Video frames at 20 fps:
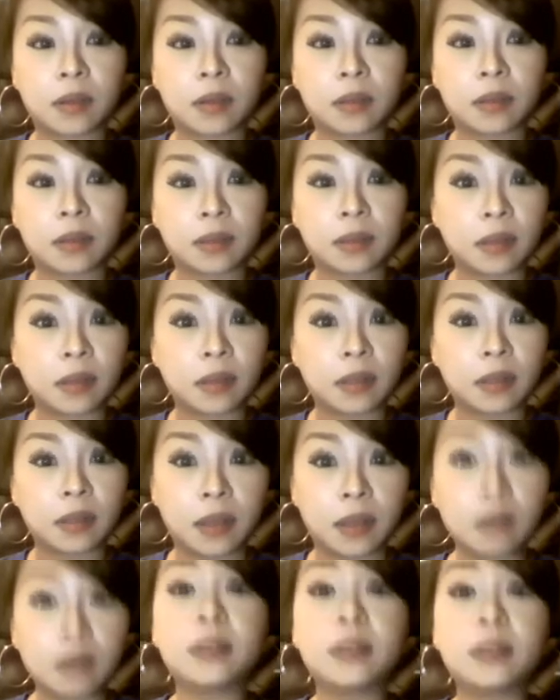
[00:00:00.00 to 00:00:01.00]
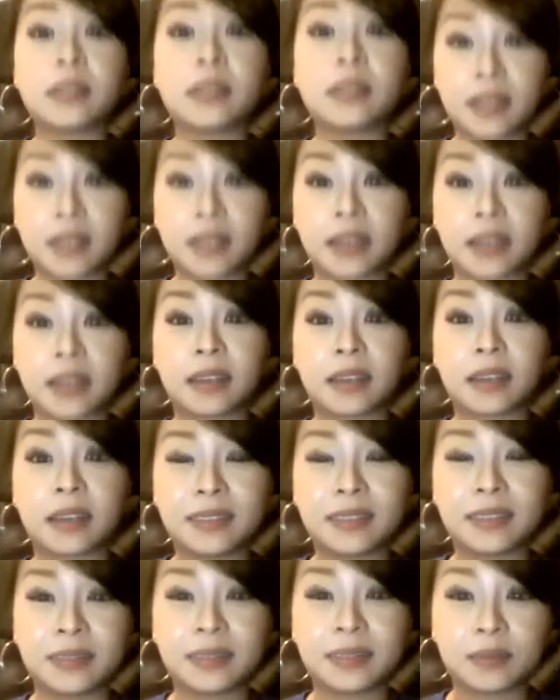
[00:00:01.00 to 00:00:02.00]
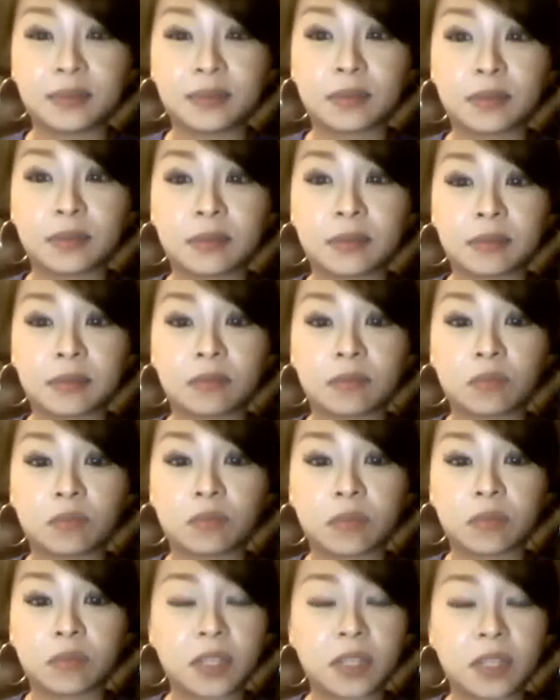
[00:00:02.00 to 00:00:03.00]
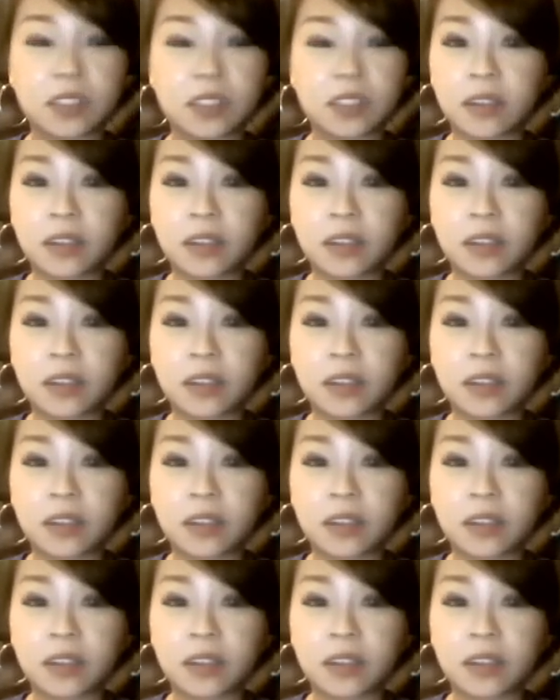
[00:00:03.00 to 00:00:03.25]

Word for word: In the sea. Uh, it's not uh, a